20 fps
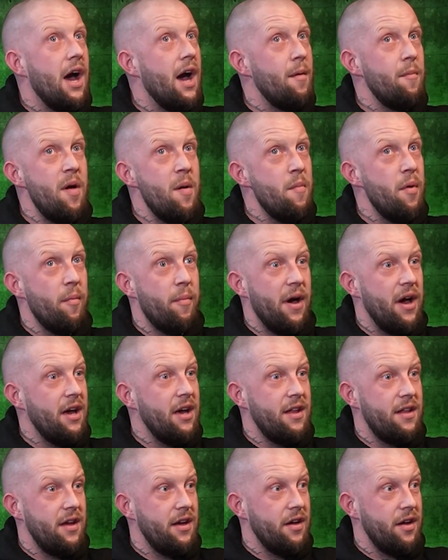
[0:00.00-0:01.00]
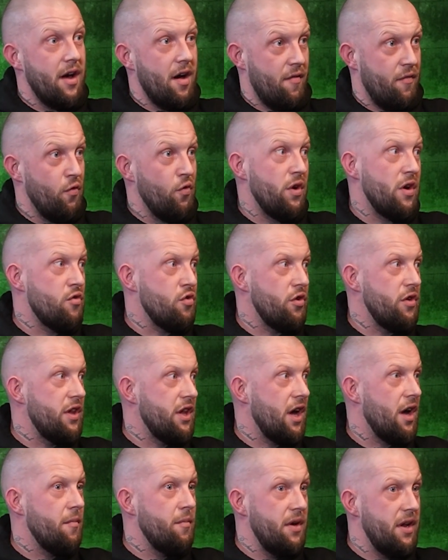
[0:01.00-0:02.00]
I remember back in the day, like, before I joined
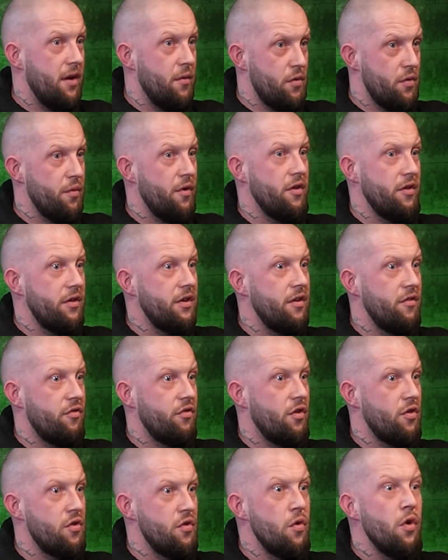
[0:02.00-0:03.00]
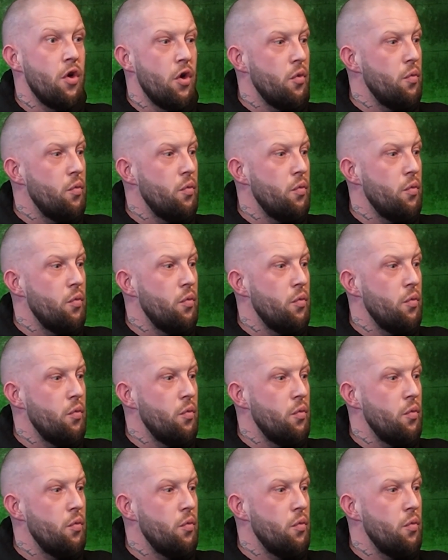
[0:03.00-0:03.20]
the army and I was working in construction,